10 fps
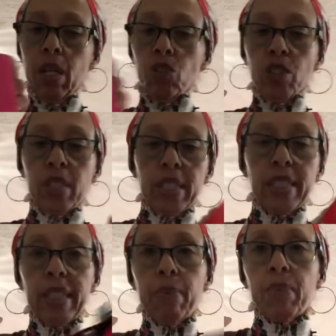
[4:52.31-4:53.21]
just a
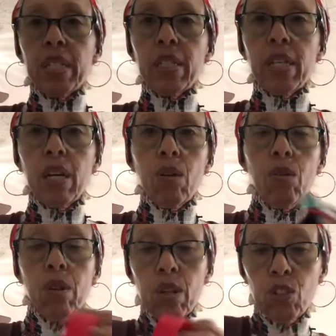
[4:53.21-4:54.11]
zip detail
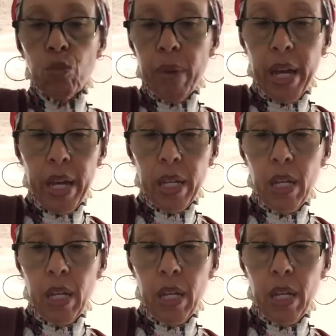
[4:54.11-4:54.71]
lunch bag.